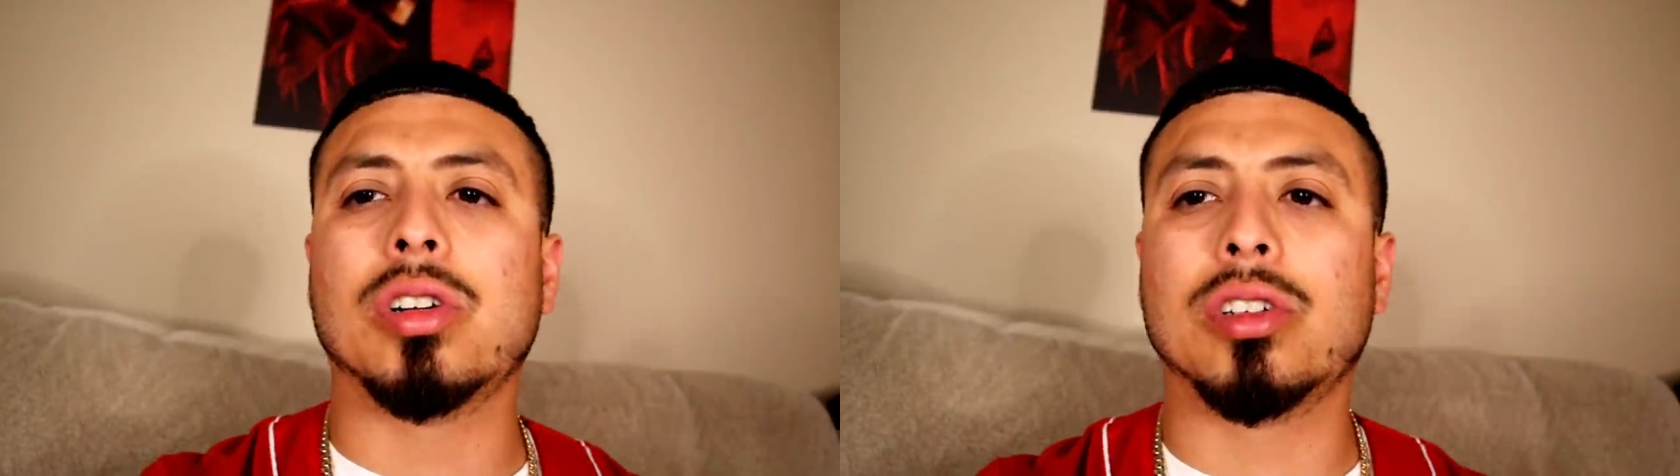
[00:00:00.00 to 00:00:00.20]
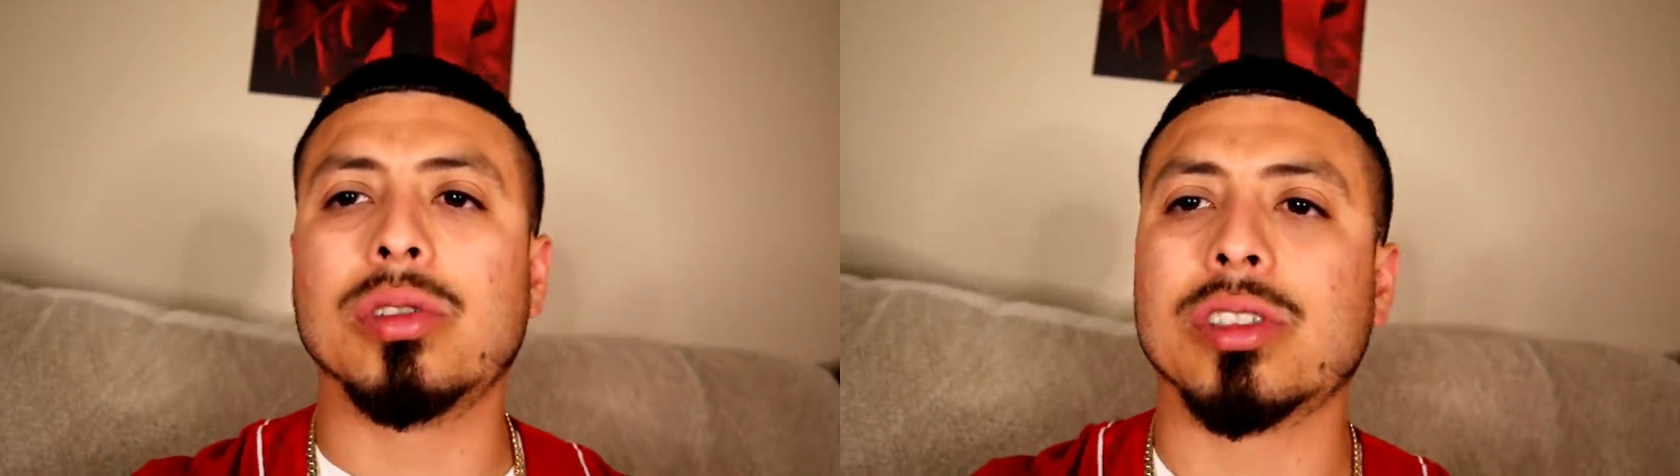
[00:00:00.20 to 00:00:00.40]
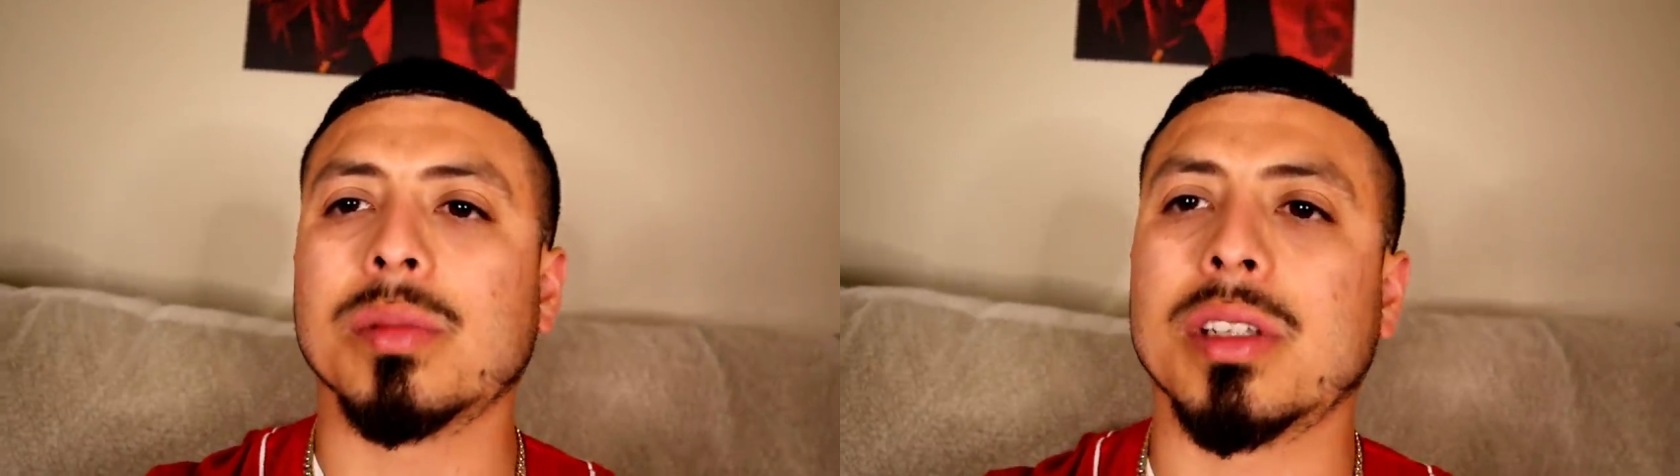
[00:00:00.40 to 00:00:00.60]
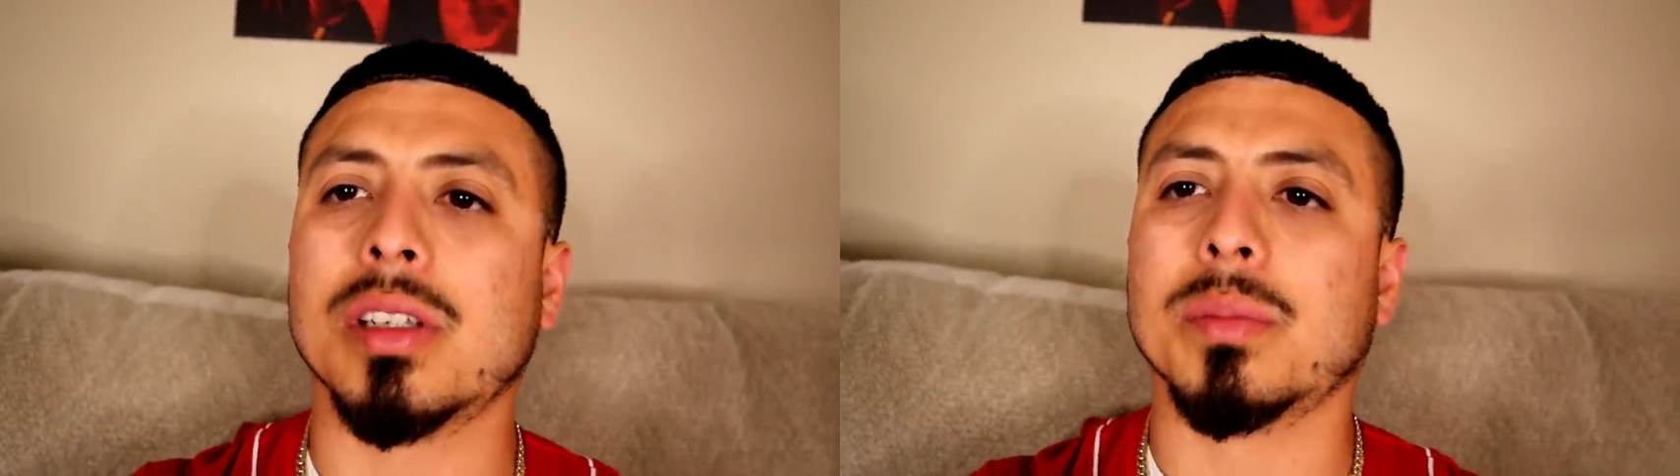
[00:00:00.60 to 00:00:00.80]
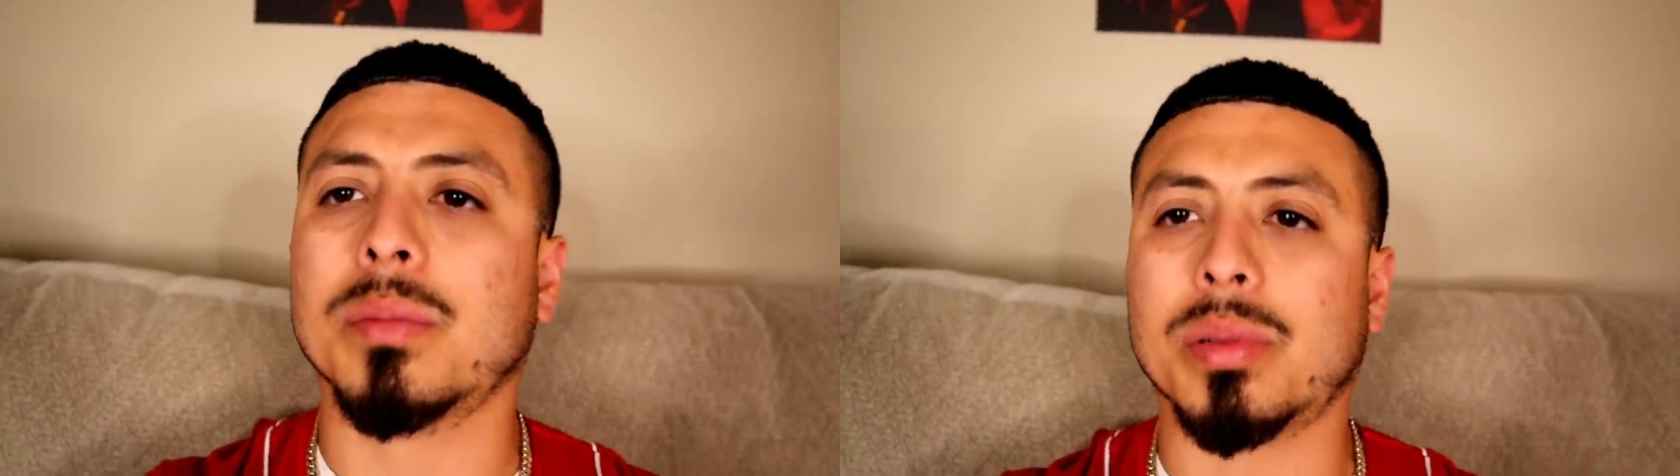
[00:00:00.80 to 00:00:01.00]
or do
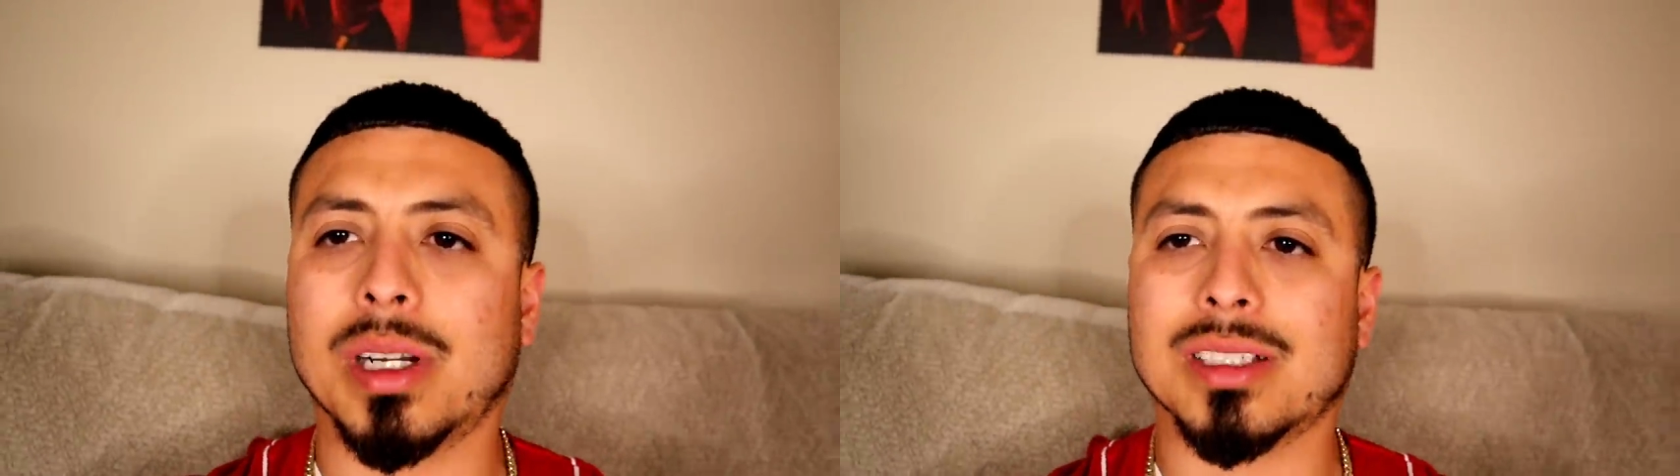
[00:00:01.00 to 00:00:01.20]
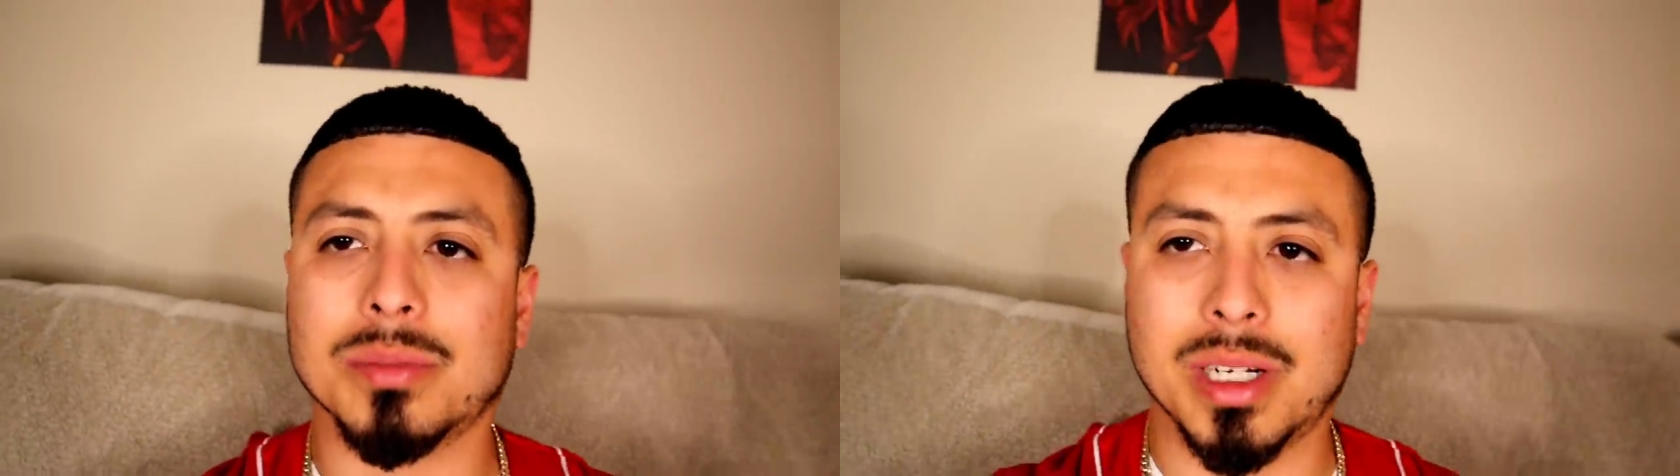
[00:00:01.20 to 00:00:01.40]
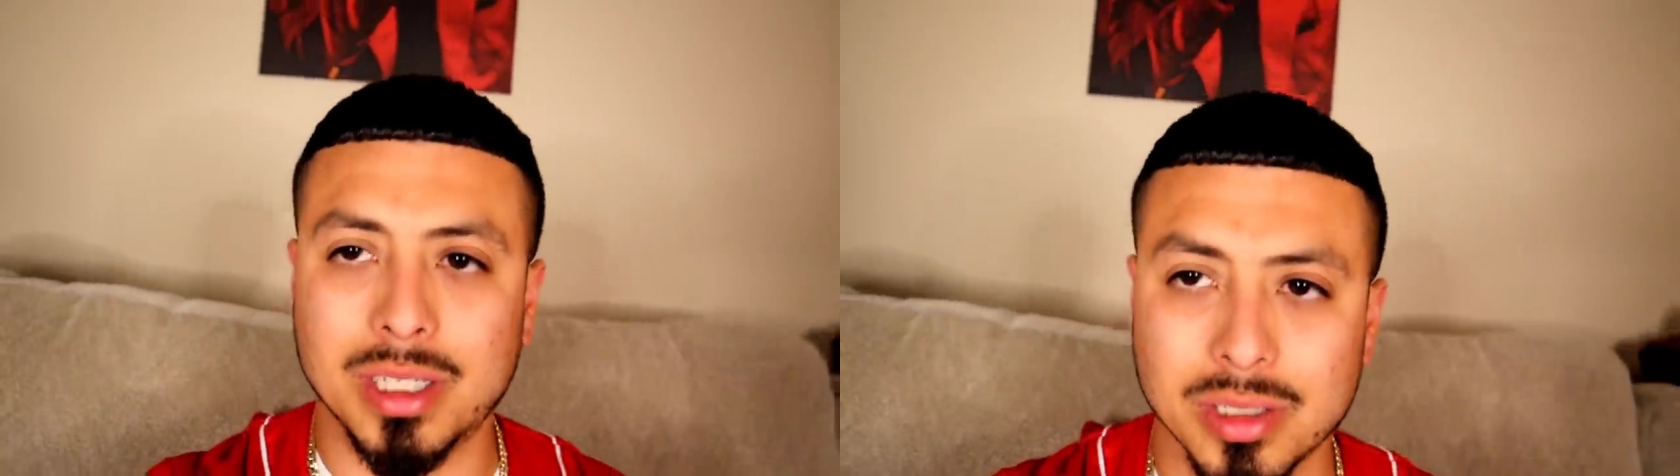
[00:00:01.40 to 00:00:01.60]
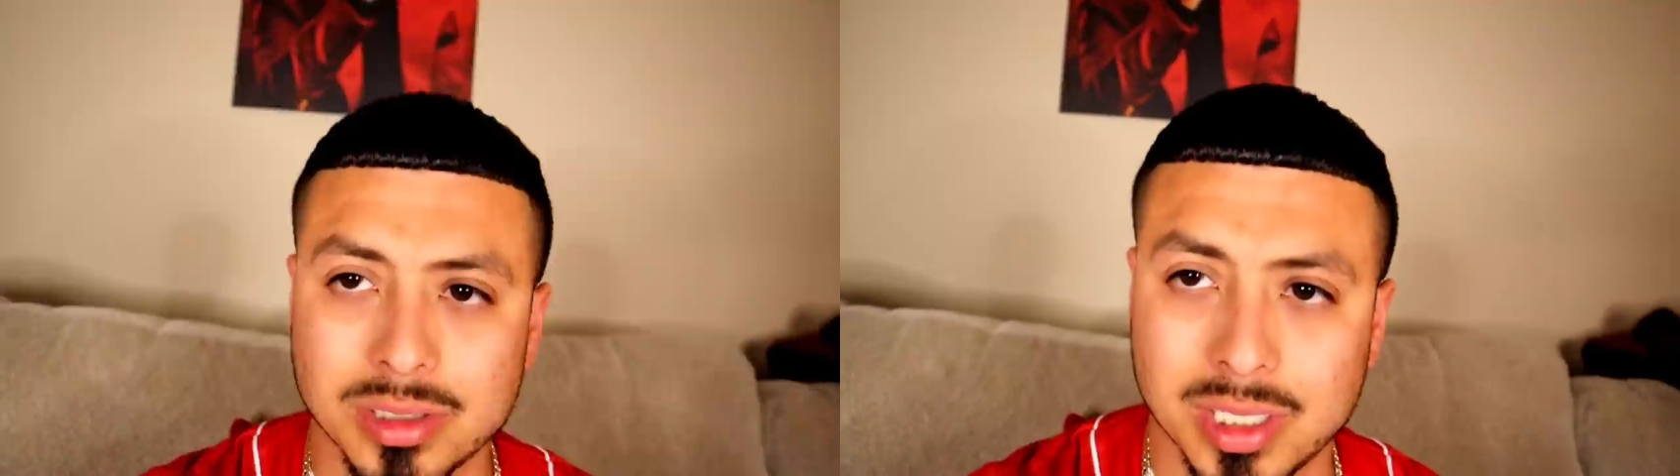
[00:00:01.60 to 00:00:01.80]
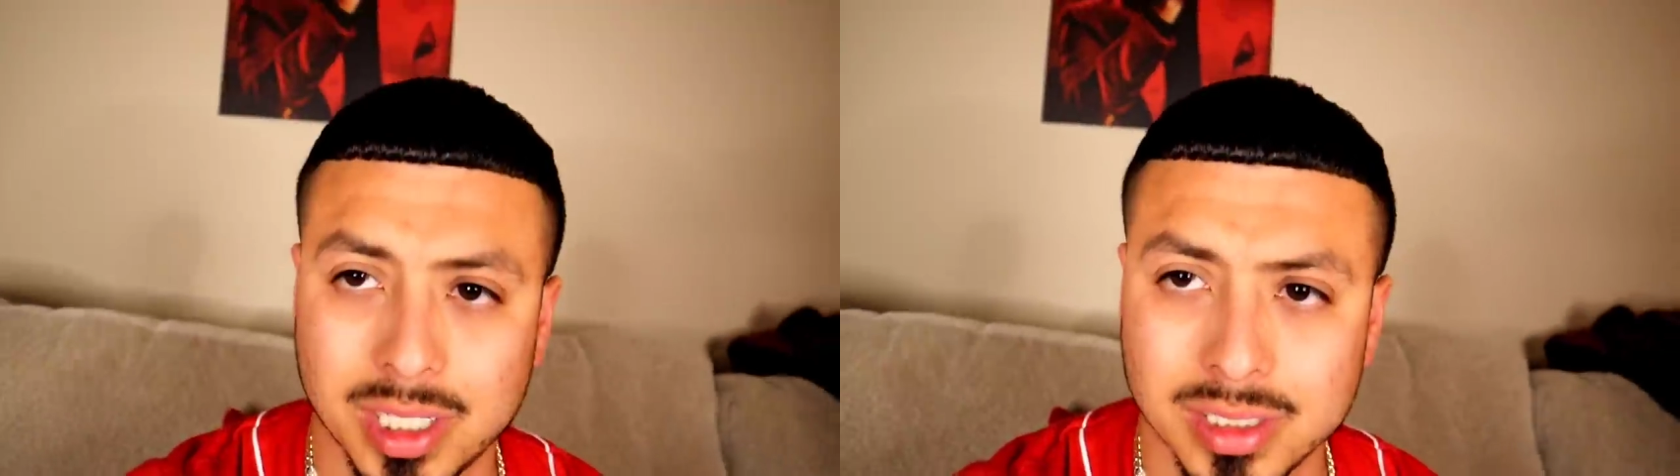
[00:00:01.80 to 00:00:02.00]
something to impress somebody
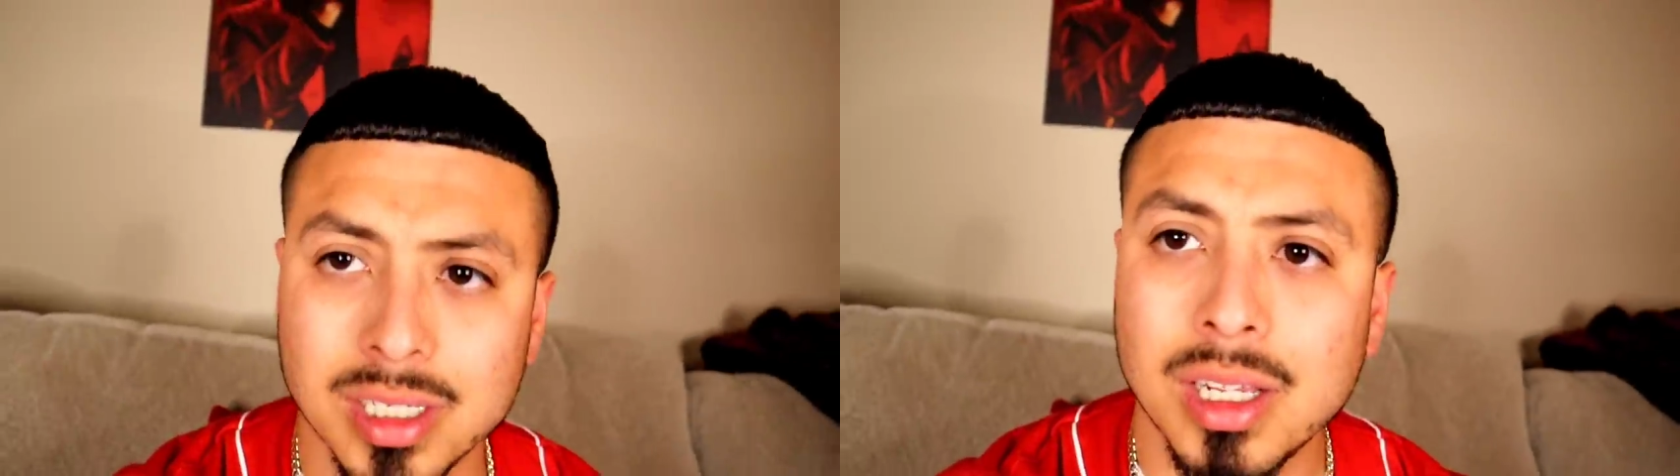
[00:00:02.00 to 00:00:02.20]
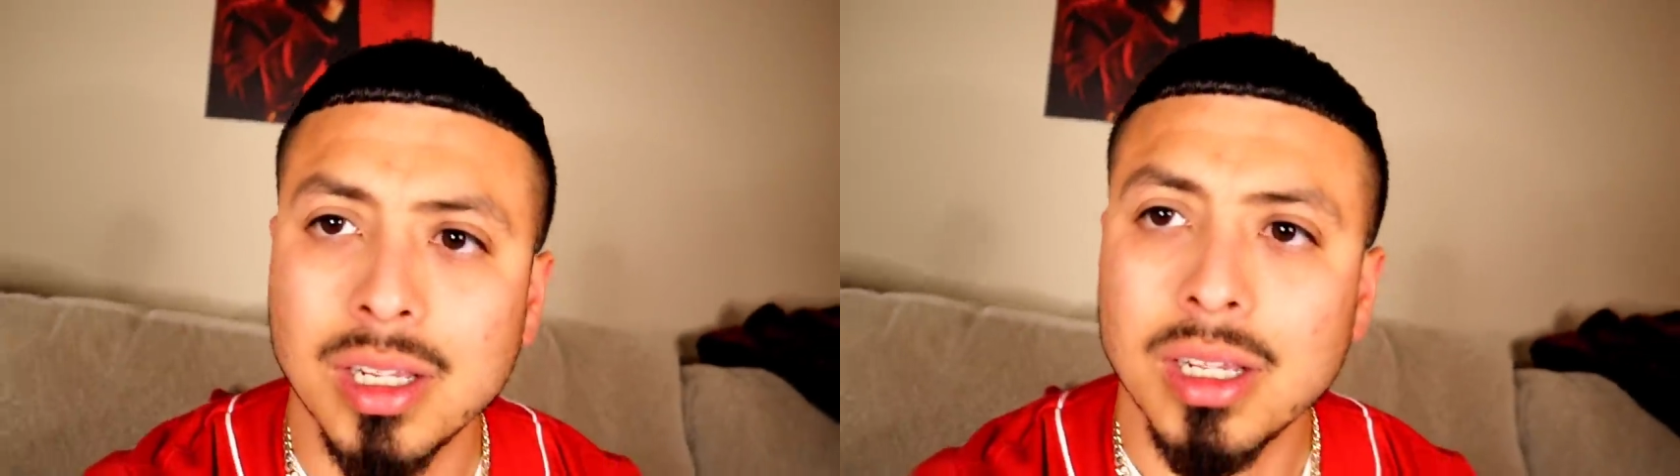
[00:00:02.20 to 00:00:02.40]
else, guys.